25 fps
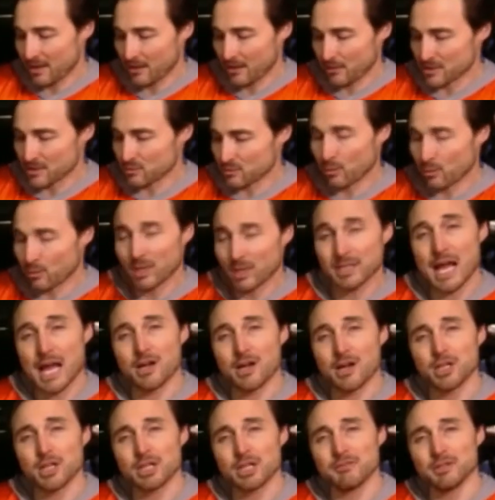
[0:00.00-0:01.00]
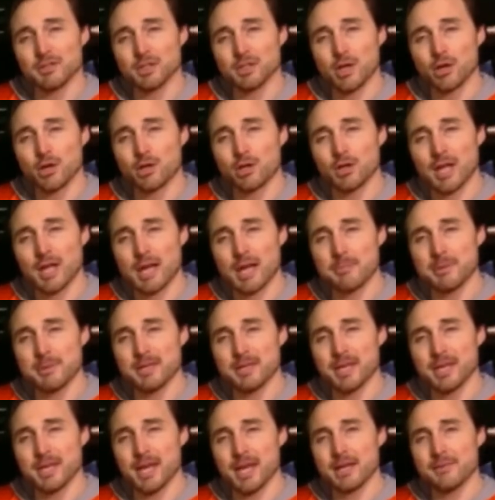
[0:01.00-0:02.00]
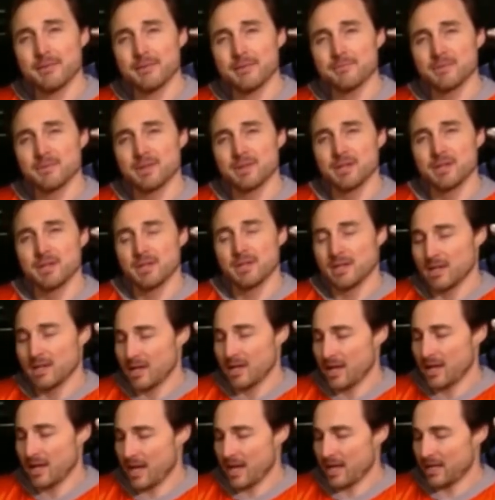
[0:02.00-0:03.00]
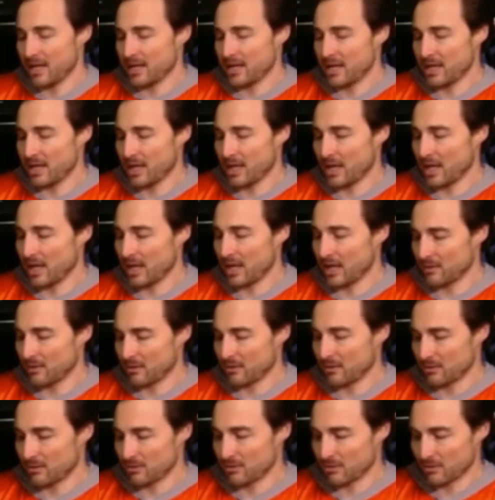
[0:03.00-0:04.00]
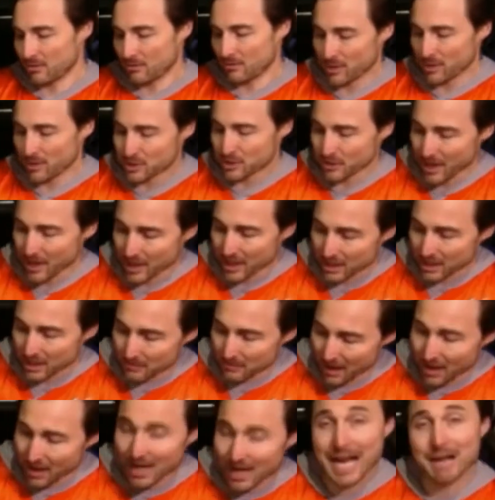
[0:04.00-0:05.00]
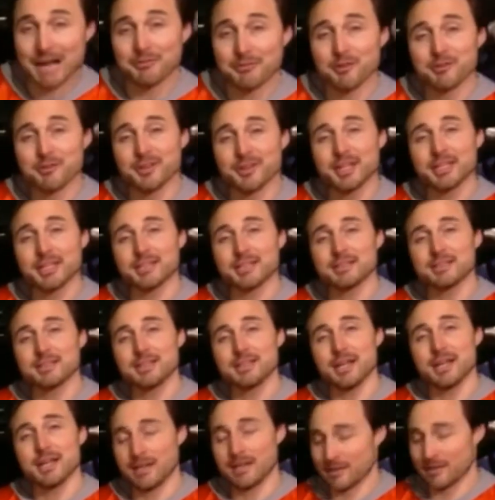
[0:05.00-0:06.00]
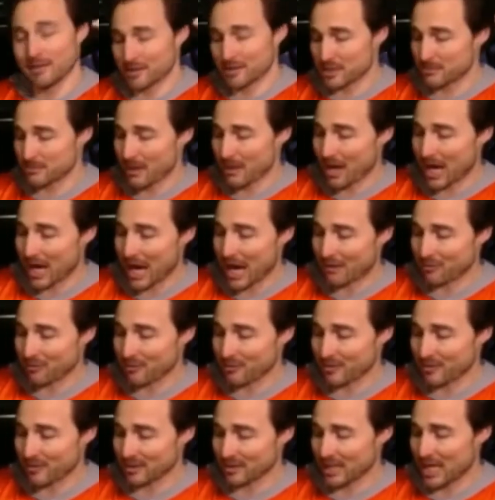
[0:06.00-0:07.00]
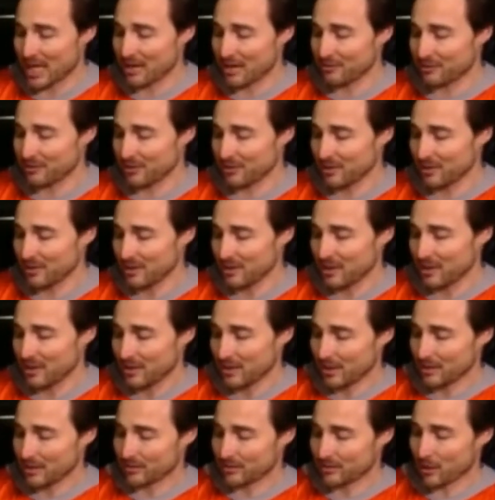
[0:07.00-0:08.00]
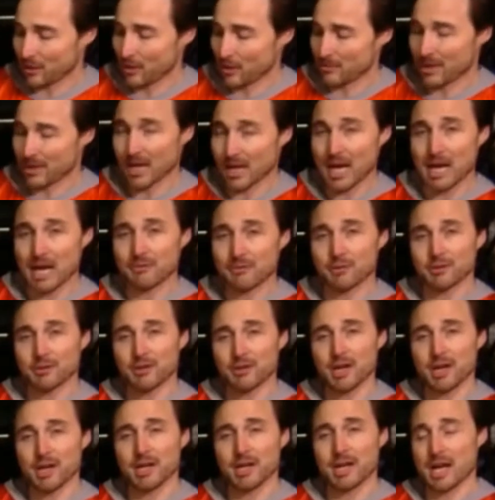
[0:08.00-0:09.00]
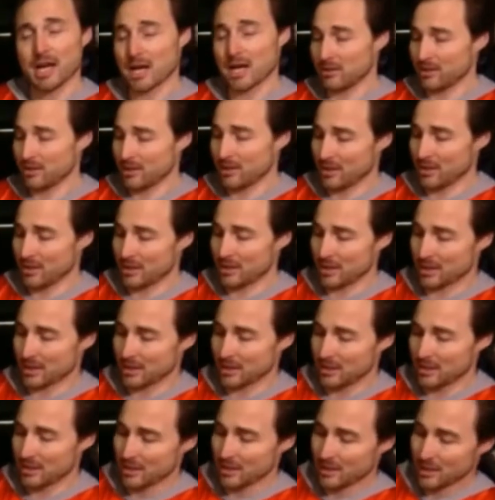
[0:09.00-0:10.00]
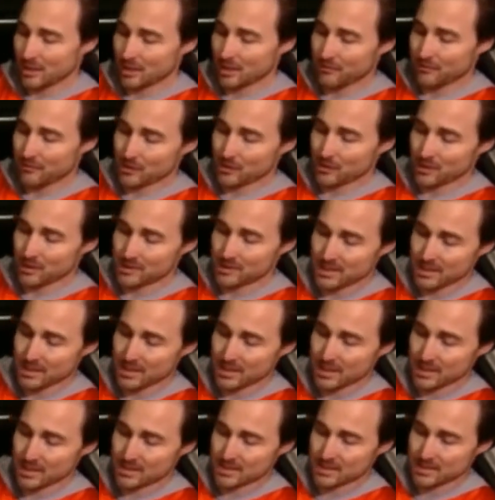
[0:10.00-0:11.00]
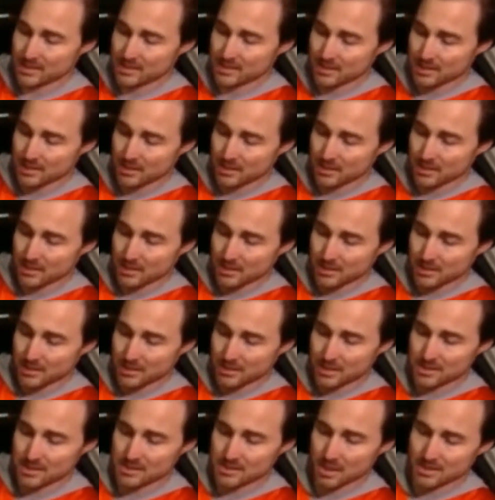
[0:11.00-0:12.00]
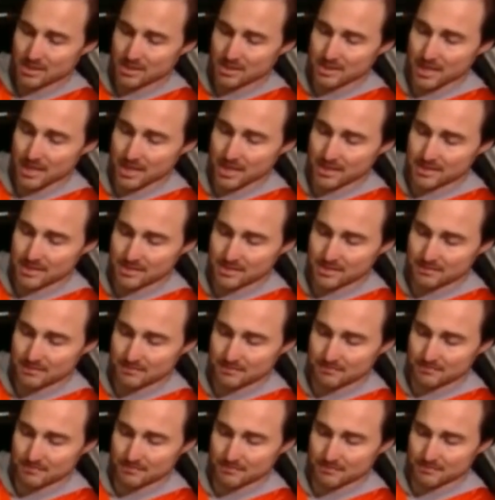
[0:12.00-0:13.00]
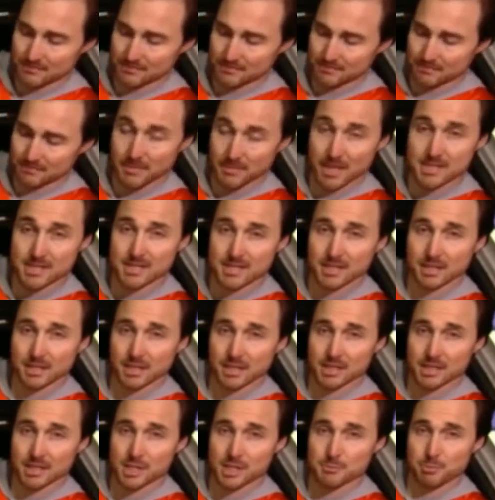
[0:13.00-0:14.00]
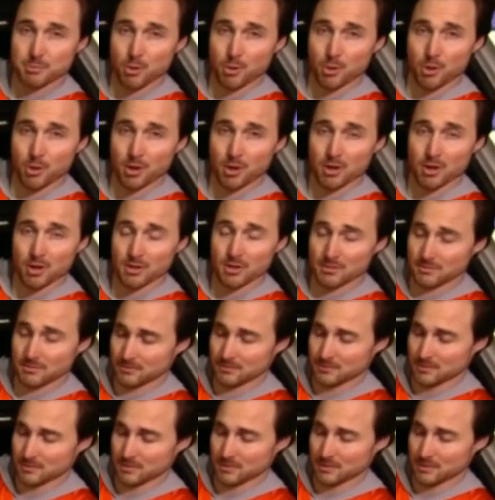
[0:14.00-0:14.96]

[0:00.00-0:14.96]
It was 1 gallon of a local IPA, and we drank about half of it, and there's about half of it left. And so I'm going to have one right now. If you can see this, this is all it takes. Basically, just pour,